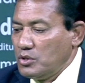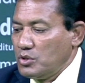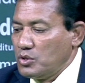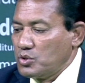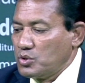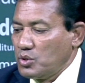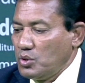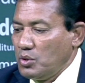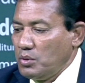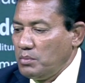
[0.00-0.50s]

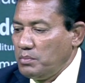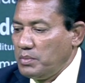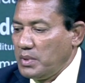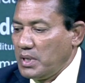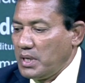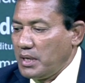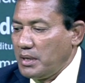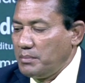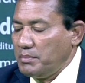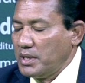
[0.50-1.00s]
So,
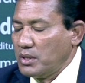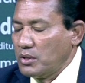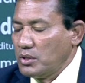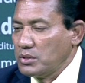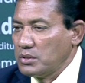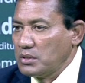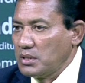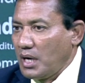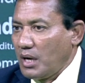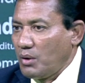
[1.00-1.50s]

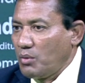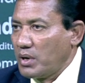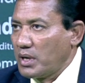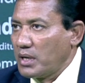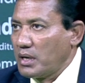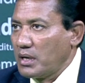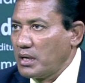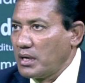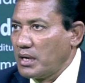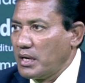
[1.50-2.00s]
because
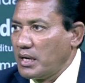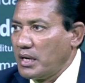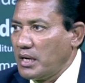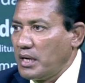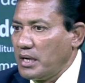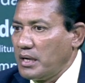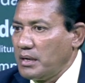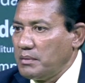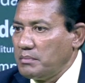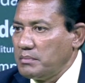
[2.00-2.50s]
our
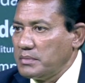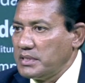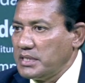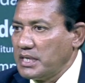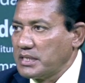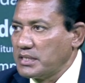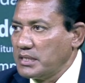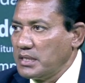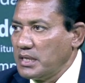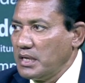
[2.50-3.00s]

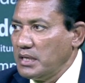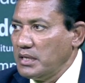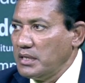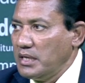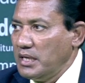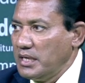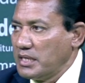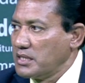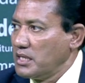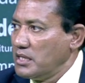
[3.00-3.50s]
national
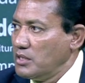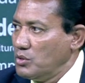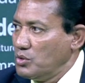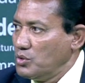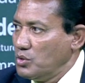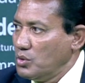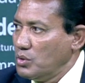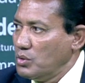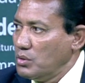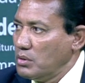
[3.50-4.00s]
election, you
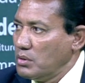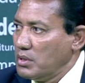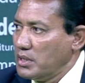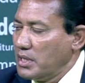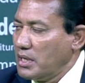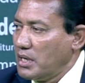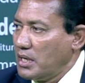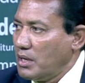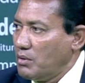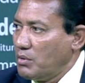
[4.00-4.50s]
know,
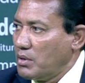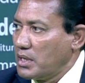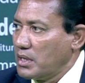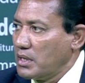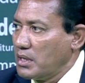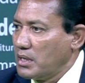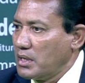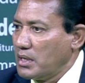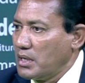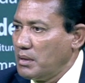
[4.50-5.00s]

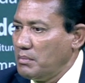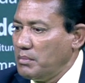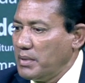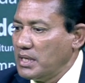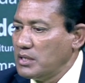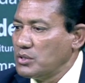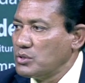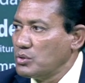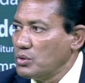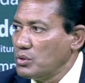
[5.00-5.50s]
our
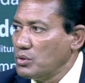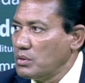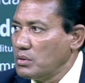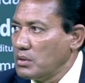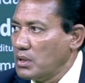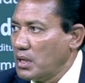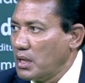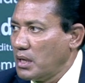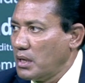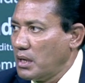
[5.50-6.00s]
very
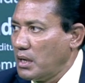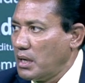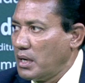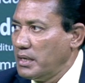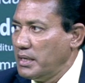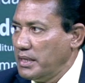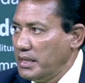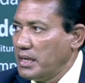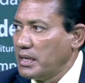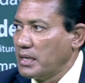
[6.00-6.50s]
soon
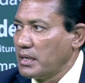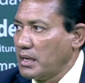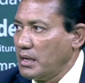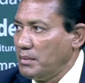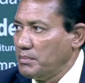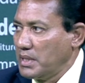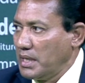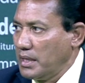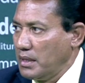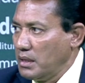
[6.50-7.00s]
earlier
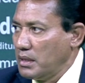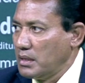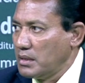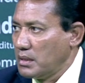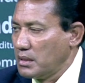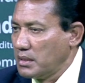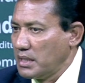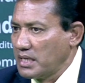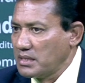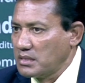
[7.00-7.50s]
coming
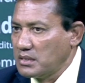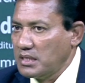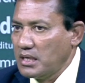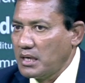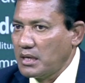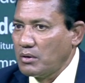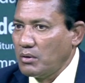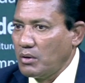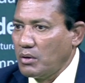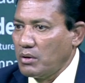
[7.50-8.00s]
next
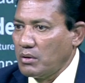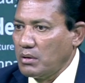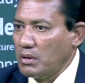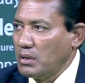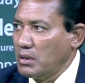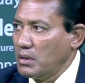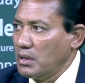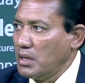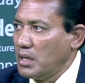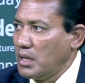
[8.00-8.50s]
year
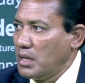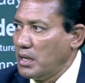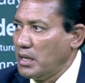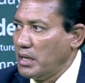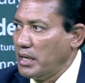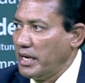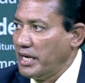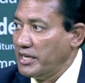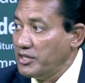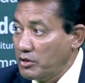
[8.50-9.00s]
or
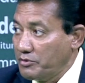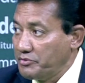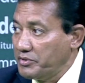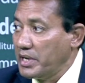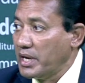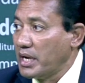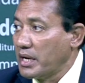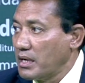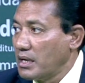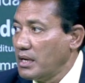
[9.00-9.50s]
end of
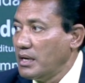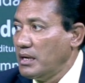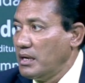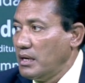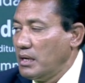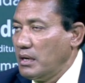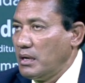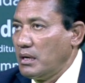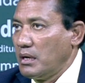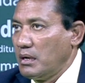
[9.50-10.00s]
year,
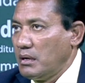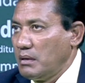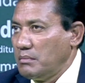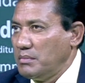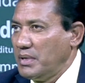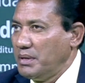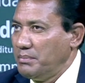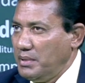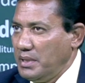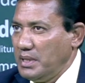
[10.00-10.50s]

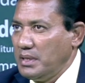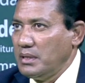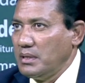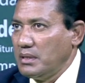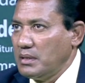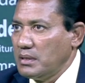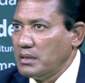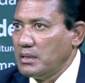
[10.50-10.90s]
maybe